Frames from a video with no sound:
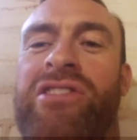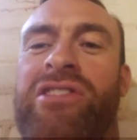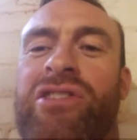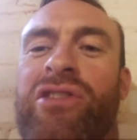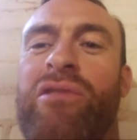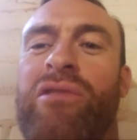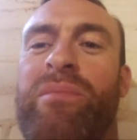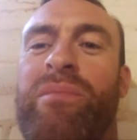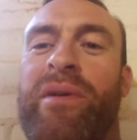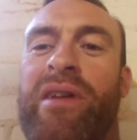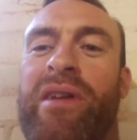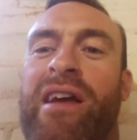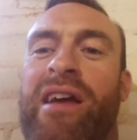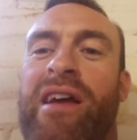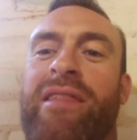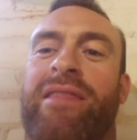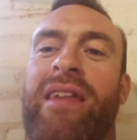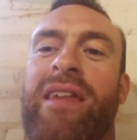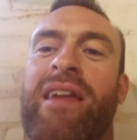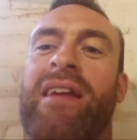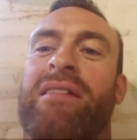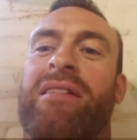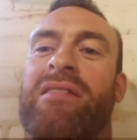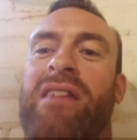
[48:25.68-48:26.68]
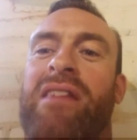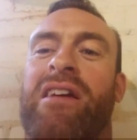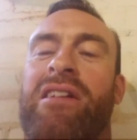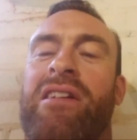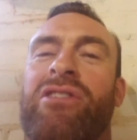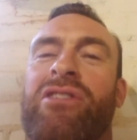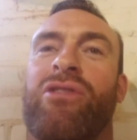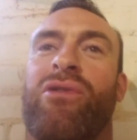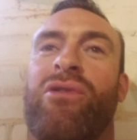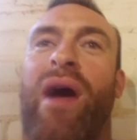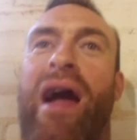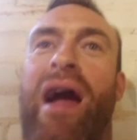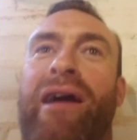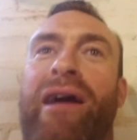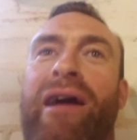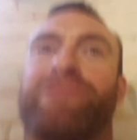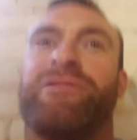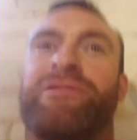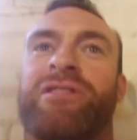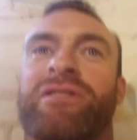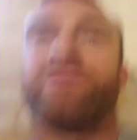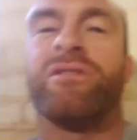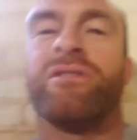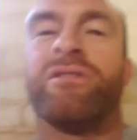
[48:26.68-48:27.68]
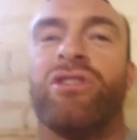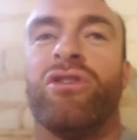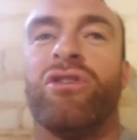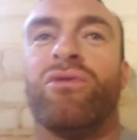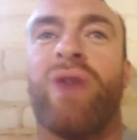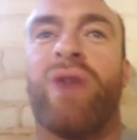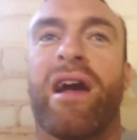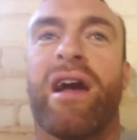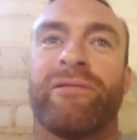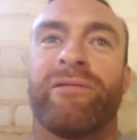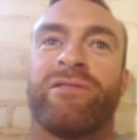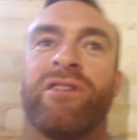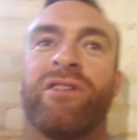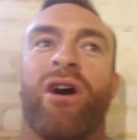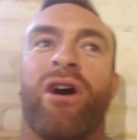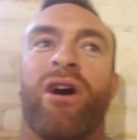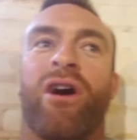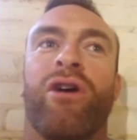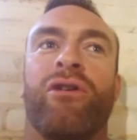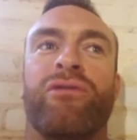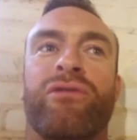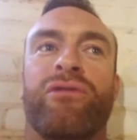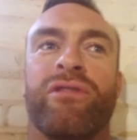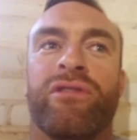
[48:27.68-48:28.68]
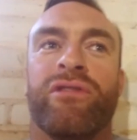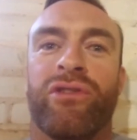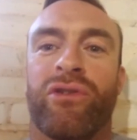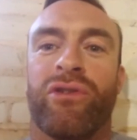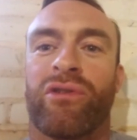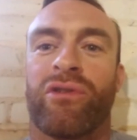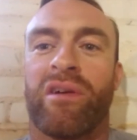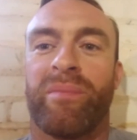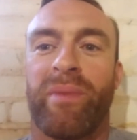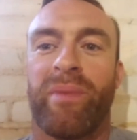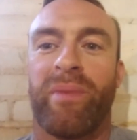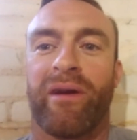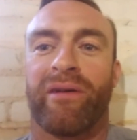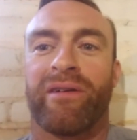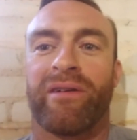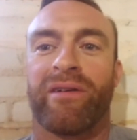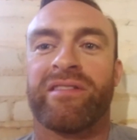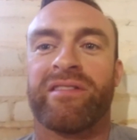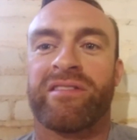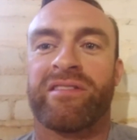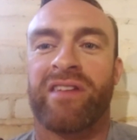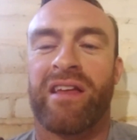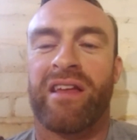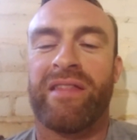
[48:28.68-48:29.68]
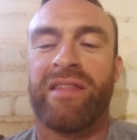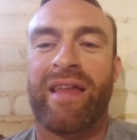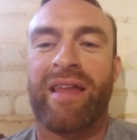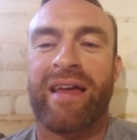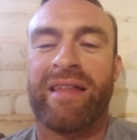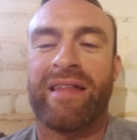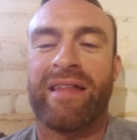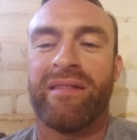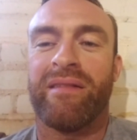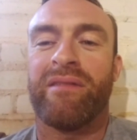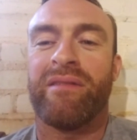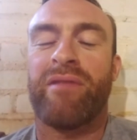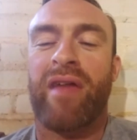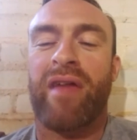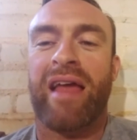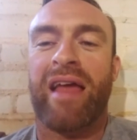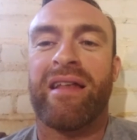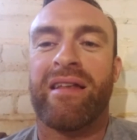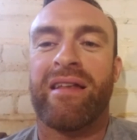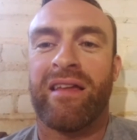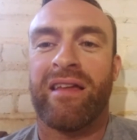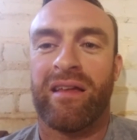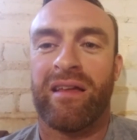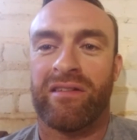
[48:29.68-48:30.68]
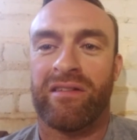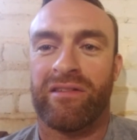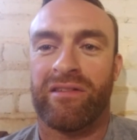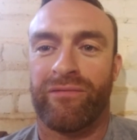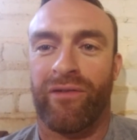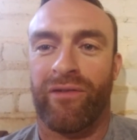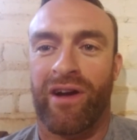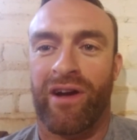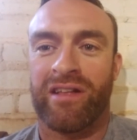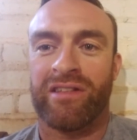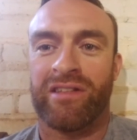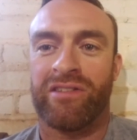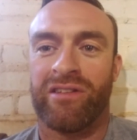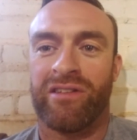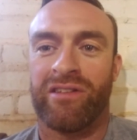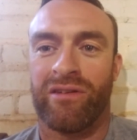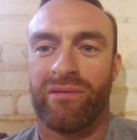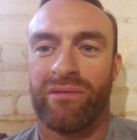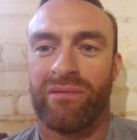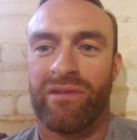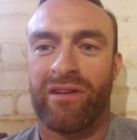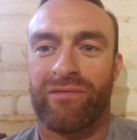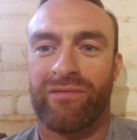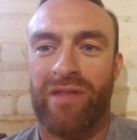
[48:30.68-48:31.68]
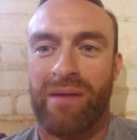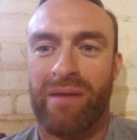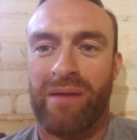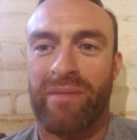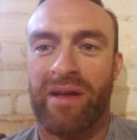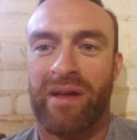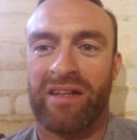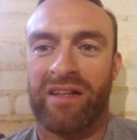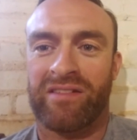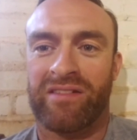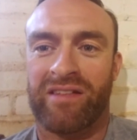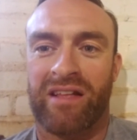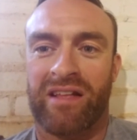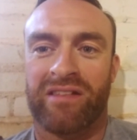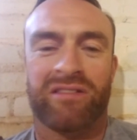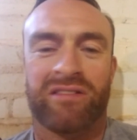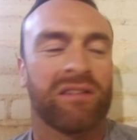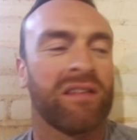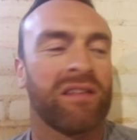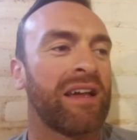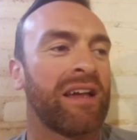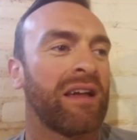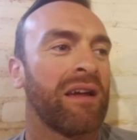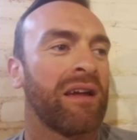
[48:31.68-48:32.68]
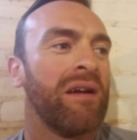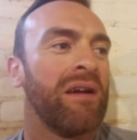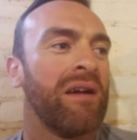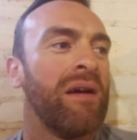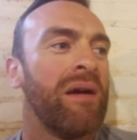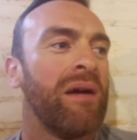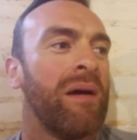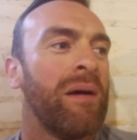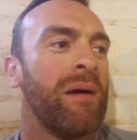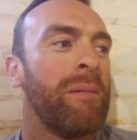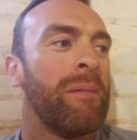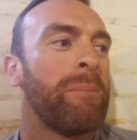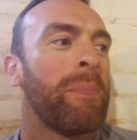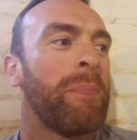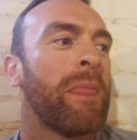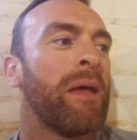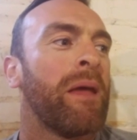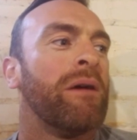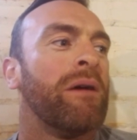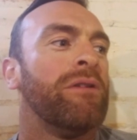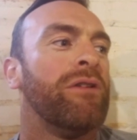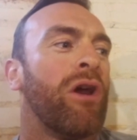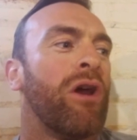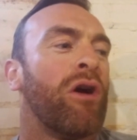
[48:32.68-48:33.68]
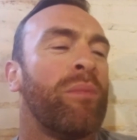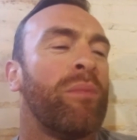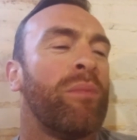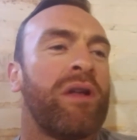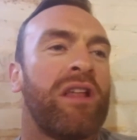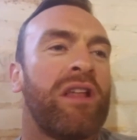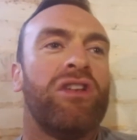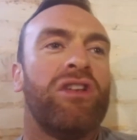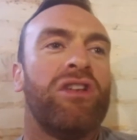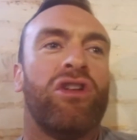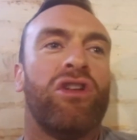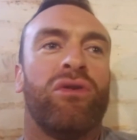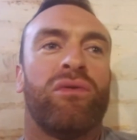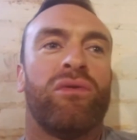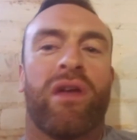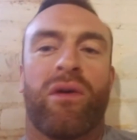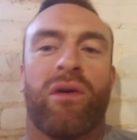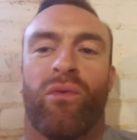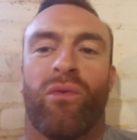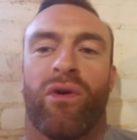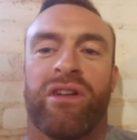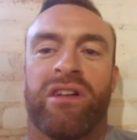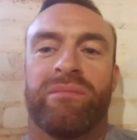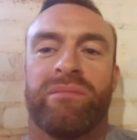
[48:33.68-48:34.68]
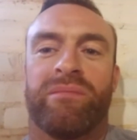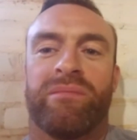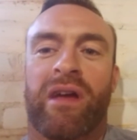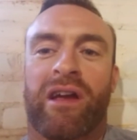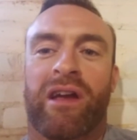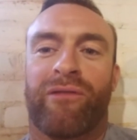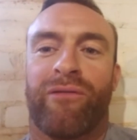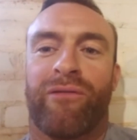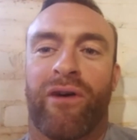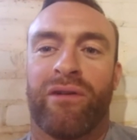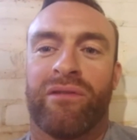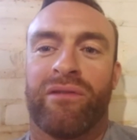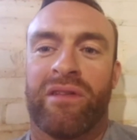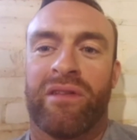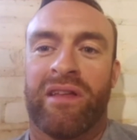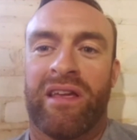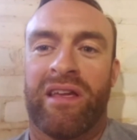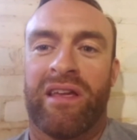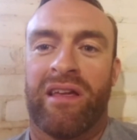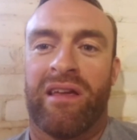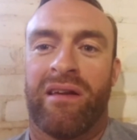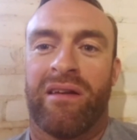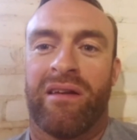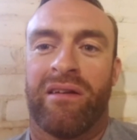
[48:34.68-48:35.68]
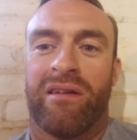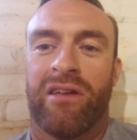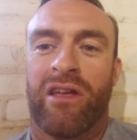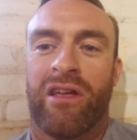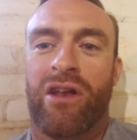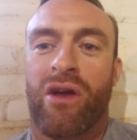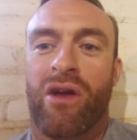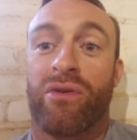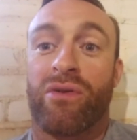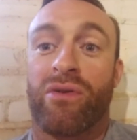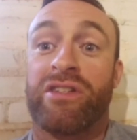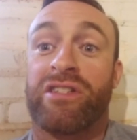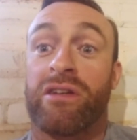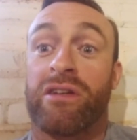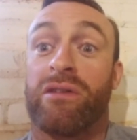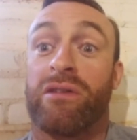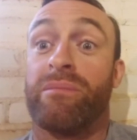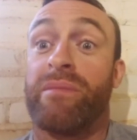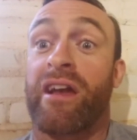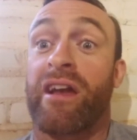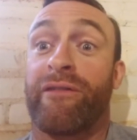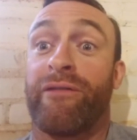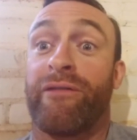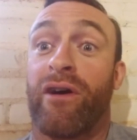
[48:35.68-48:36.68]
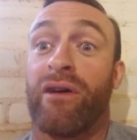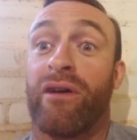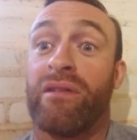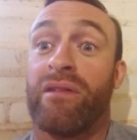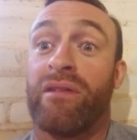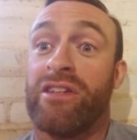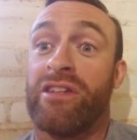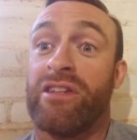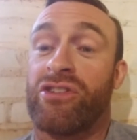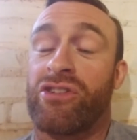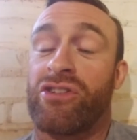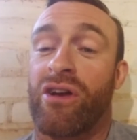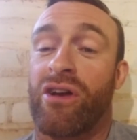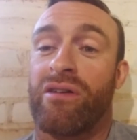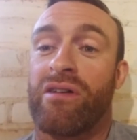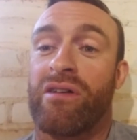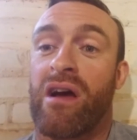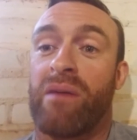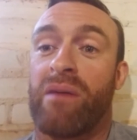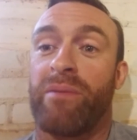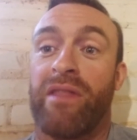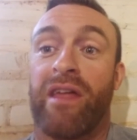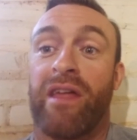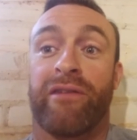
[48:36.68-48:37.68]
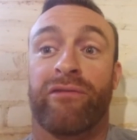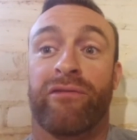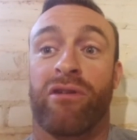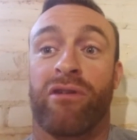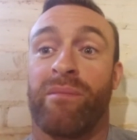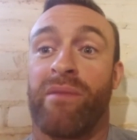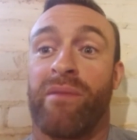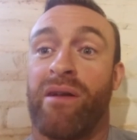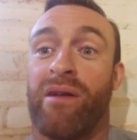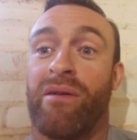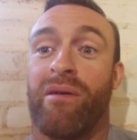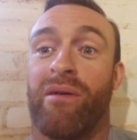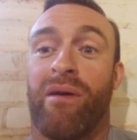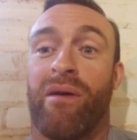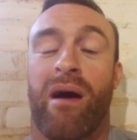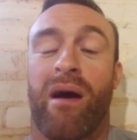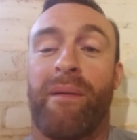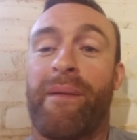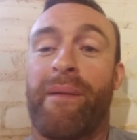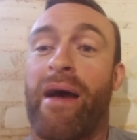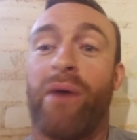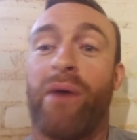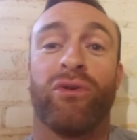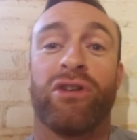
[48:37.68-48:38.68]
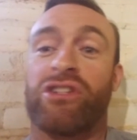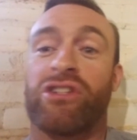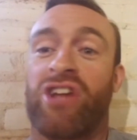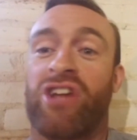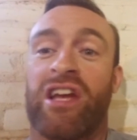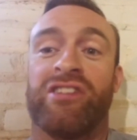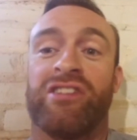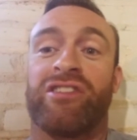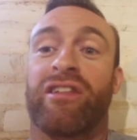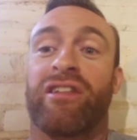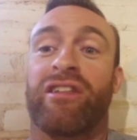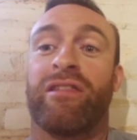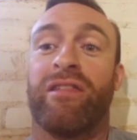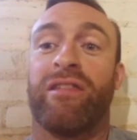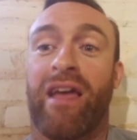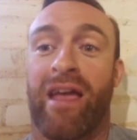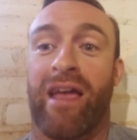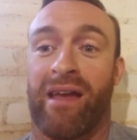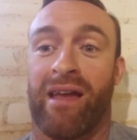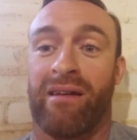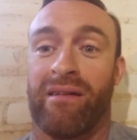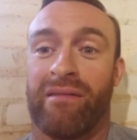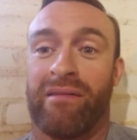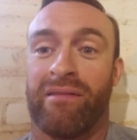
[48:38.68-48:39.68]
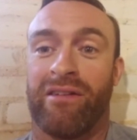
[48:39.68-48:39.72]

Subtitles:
you, but I think that you have to own your appearance, and then it defines you, if that makes sense. Yeah. Like, nobody knew they wanted Mick Foley, until Mick Foley showed up, and everyone went, oh, I wouldn't change a thing.